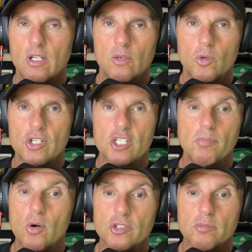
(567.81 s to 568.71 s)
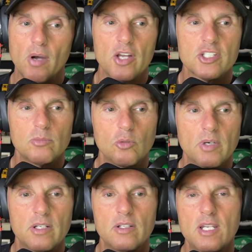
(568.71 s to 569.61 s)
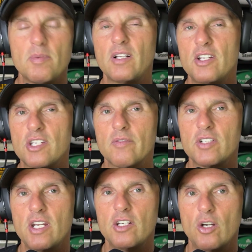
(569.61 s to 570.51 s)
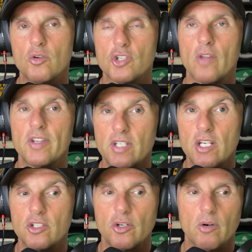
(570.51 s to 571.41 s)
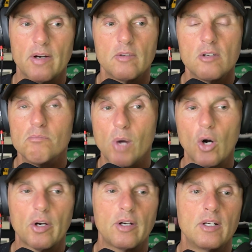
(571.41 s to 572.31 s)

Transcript: which I suppose is possible, but typically it's every 10 years on the 10-year mark.